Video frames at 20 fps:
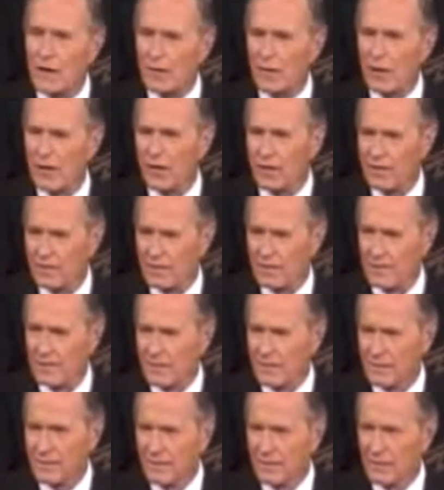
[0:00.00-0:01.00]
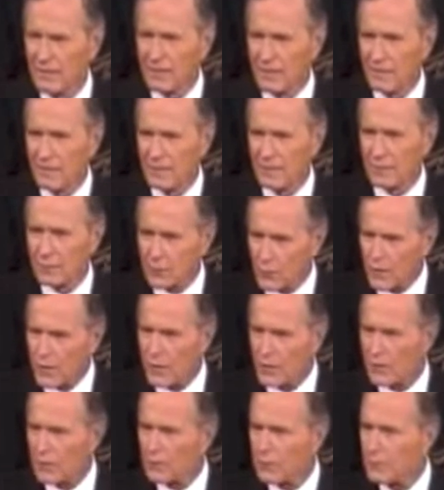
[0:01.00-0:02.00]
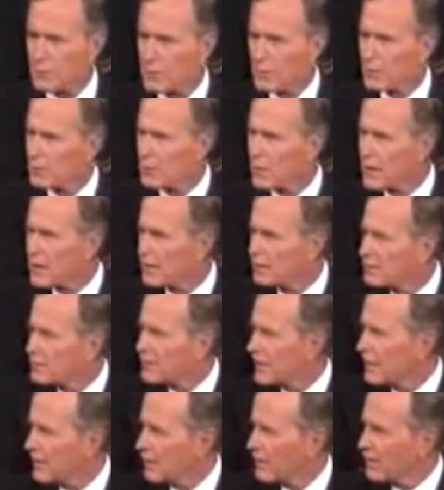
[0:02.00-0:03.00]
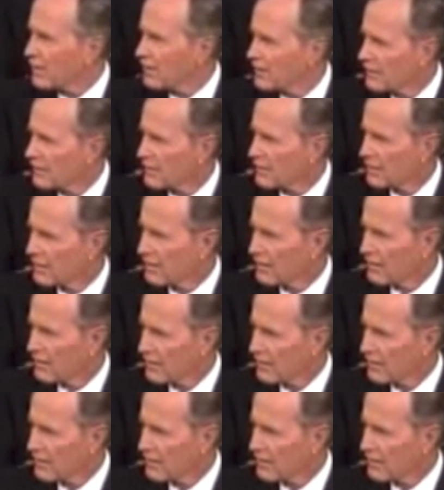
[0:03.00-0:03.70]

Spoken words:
new era, freer from the threat of terror.